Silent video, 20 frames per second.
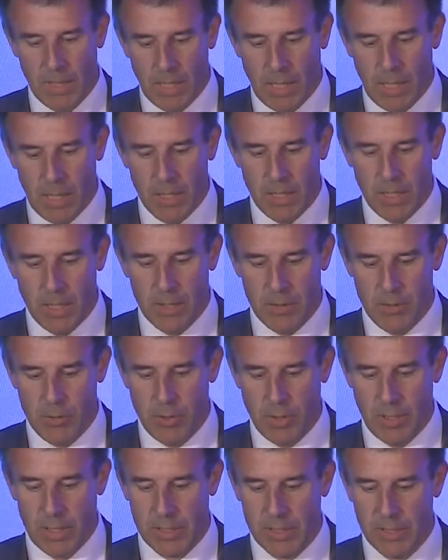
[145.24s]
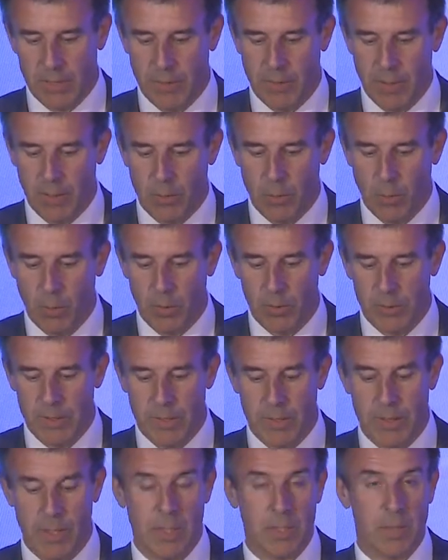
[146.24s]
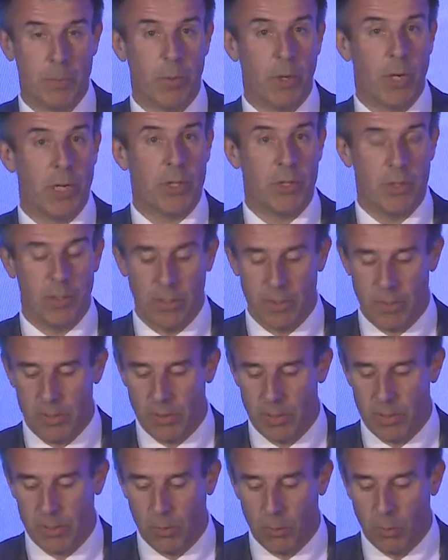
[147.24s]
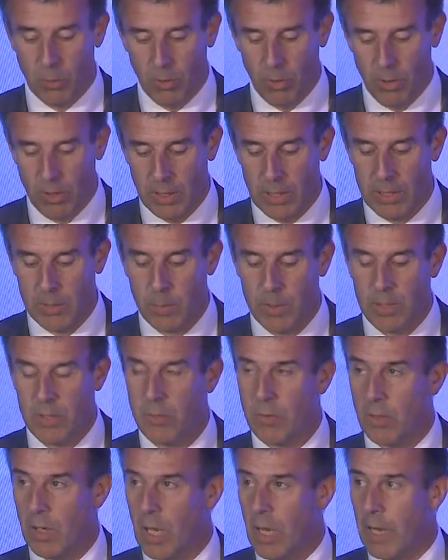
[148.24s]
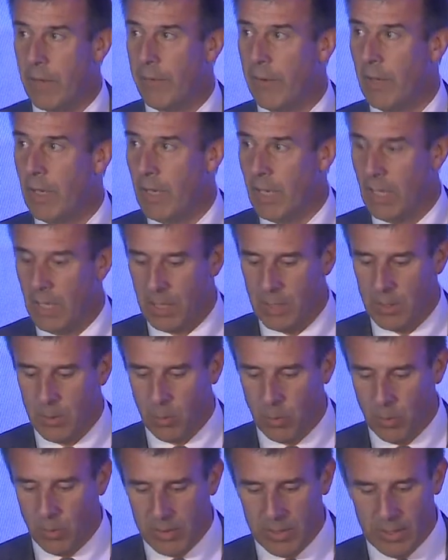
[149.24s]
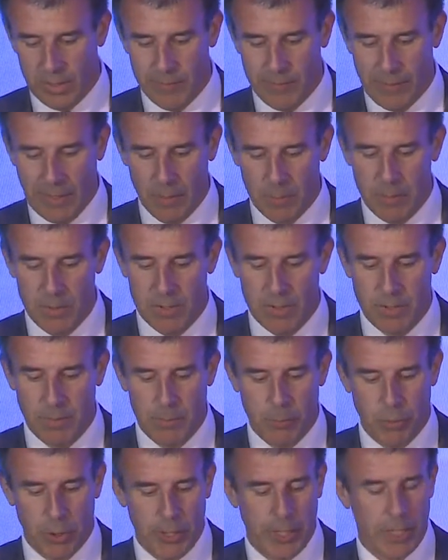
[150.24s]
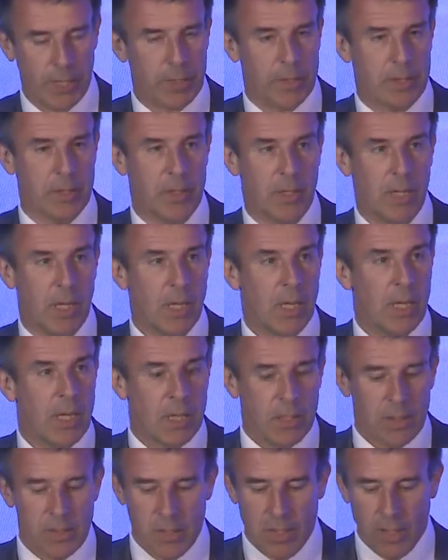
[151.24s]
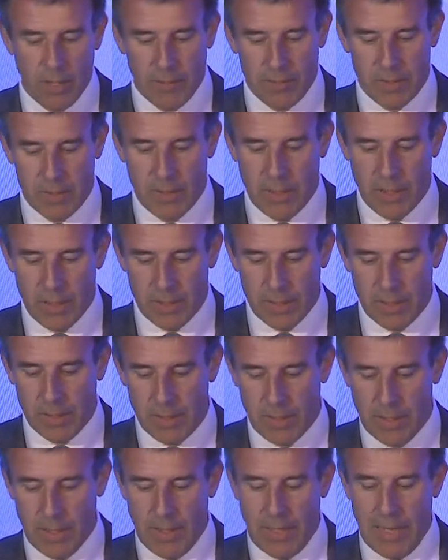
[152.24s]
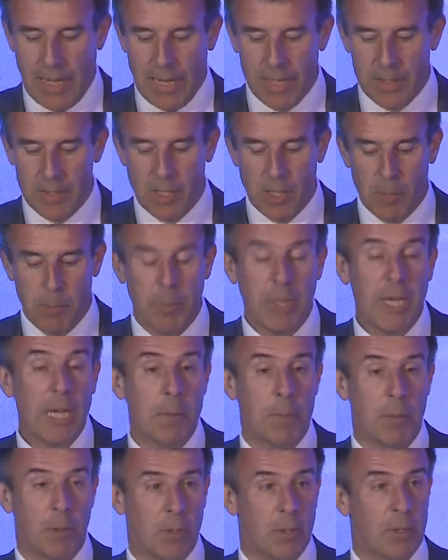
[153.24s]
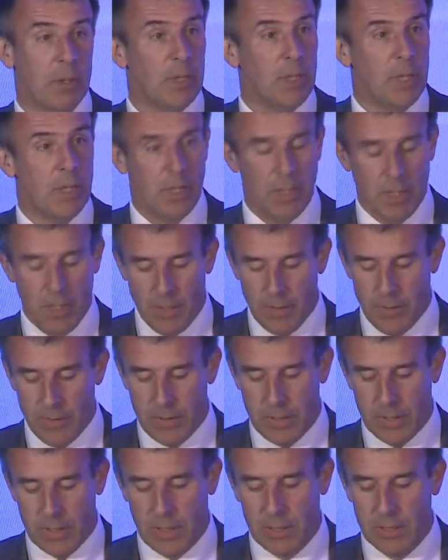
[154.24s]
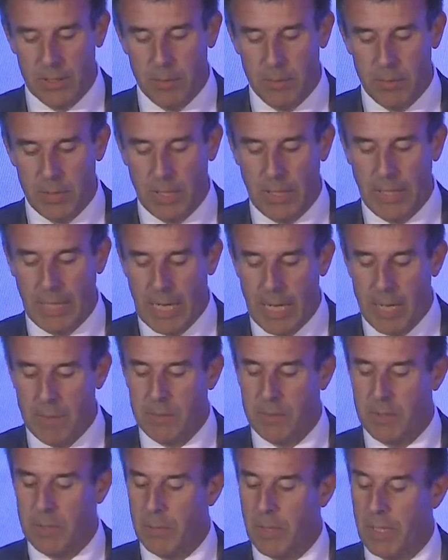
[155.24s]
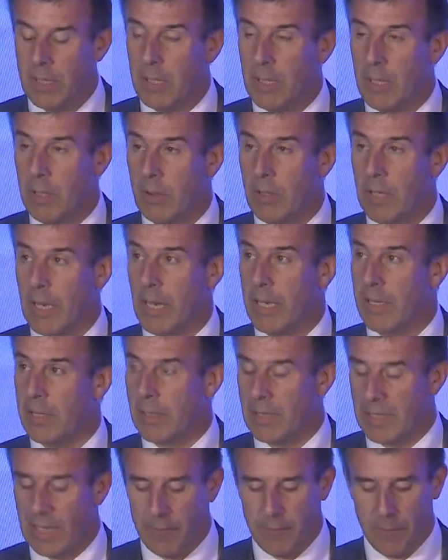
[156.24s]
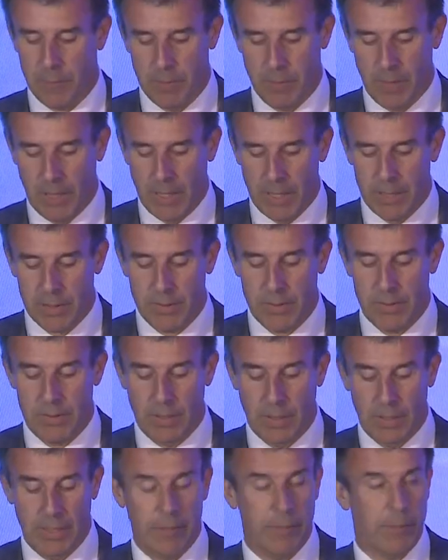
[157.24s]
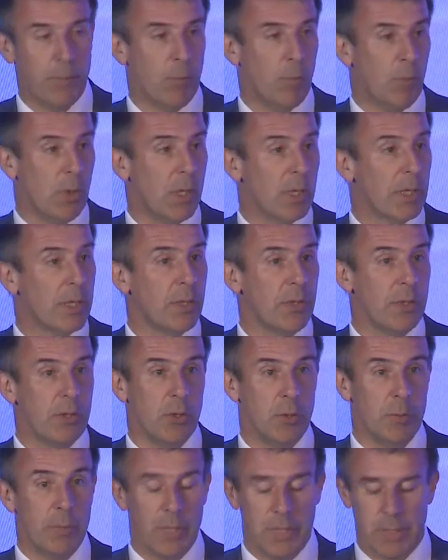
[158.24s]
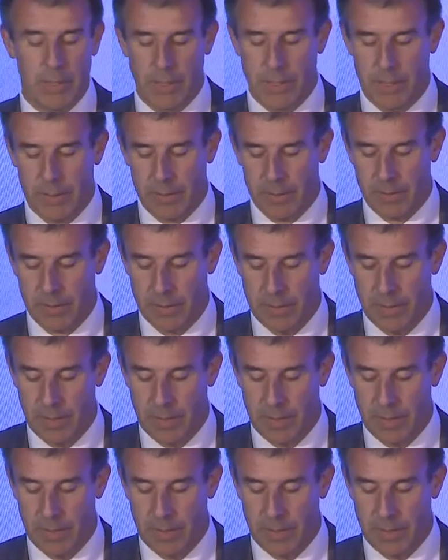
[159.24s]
in the interests of her cause is an inspiration to us all as we strive towards the development of products, services, and our people that ultimately aim to make the UK a safer place to live, work, and do business.